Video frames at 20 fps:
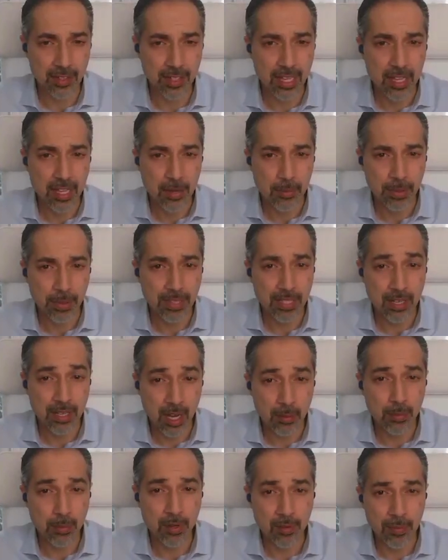of it, but the
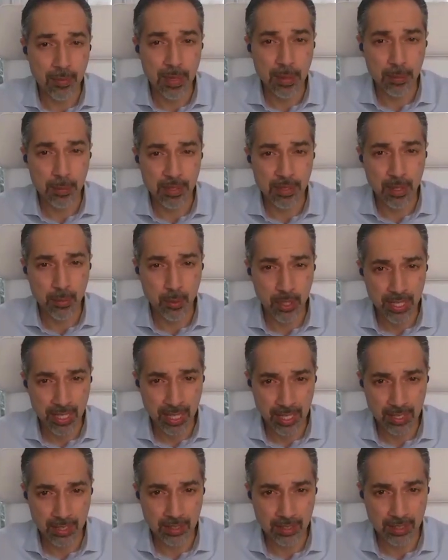number of people that were
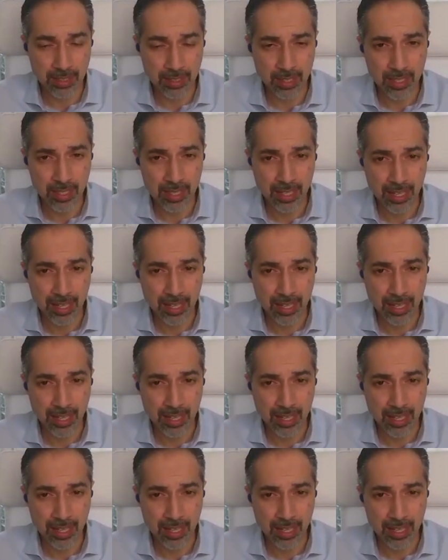killed